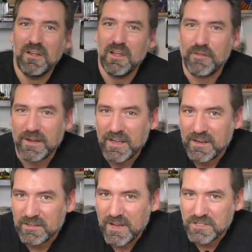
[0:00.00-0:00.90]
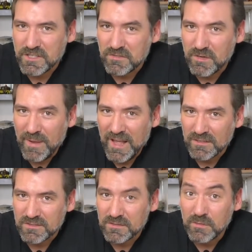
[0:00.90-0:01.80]
if I can attach it to a
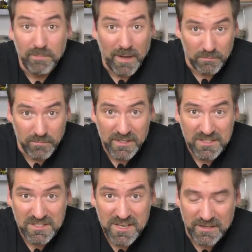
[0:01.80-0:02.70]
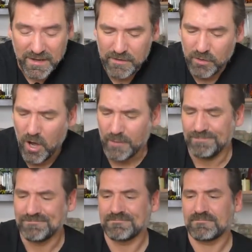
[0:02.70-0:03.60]
belt, but we'll see later on.
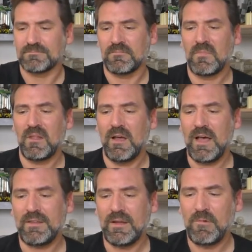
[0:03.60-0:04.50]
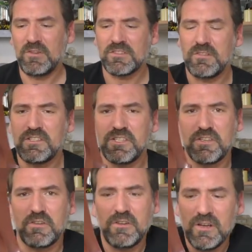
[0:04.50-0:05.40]
And I'm also not
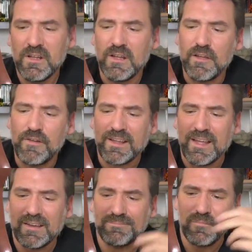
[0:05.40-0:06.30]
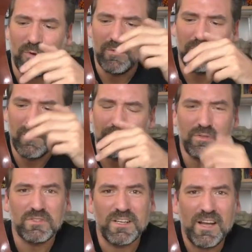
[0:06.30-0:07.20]
sure if I can
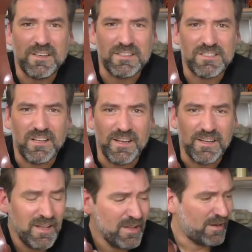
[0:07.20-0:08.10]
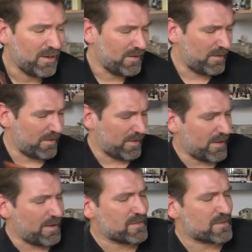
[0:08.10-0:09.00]
put a gun inside.
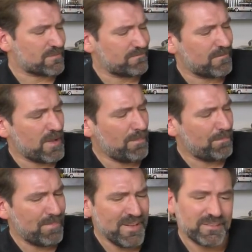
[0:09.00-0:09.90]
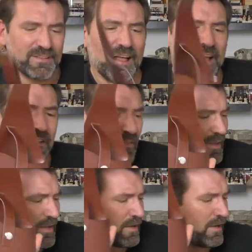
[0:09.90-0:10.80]
It's a bit like
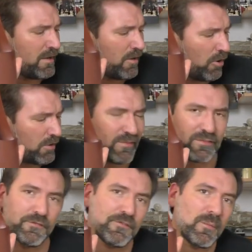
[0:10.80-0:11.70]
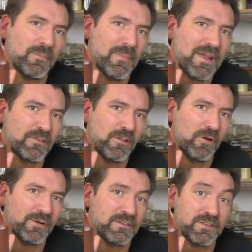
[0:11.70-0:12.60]
the holster from the
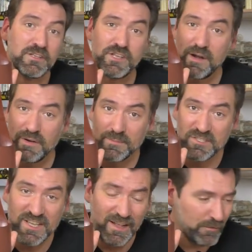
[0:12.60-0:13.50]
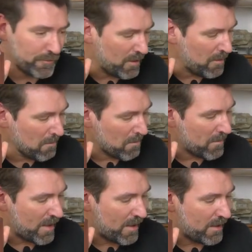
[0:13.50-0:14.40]
Mandalorian Din Djarin himself.
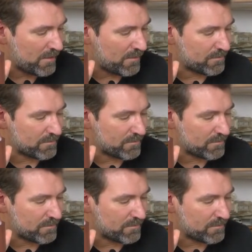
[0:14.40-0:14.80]
And